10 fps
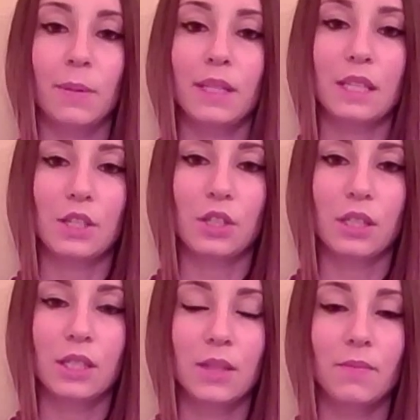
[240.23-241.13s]

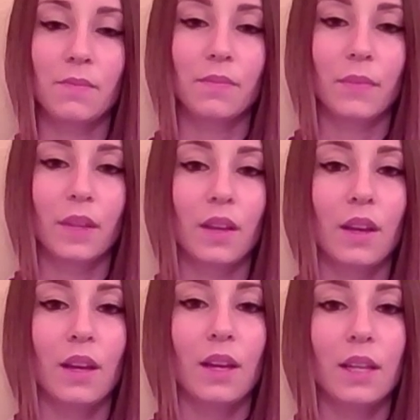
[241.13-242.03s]
expectations.
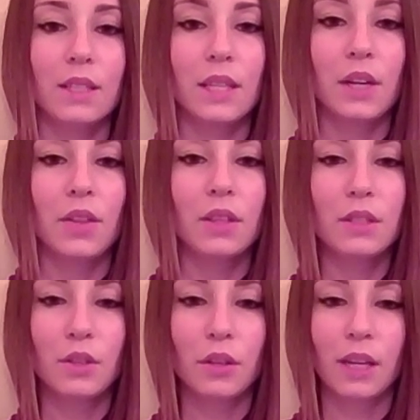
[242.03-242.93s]
Consider
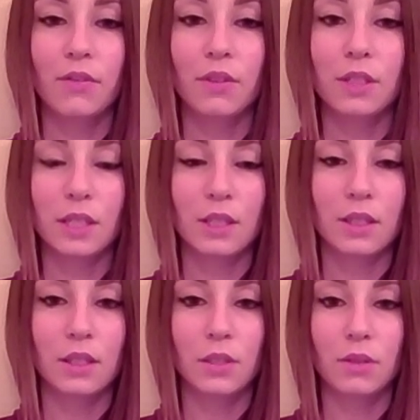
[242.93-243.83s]
the degree of
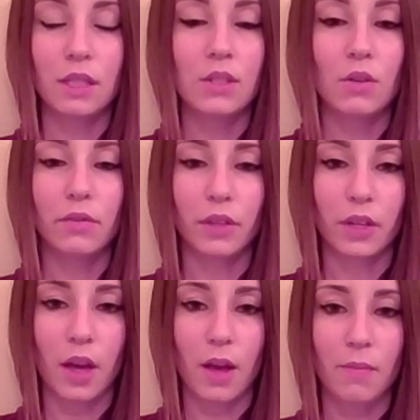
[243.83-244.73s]
resistance you need to
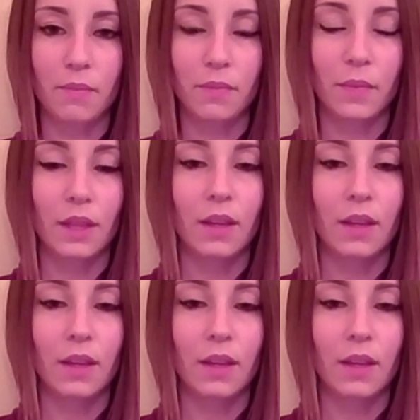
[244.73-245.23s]
overcome.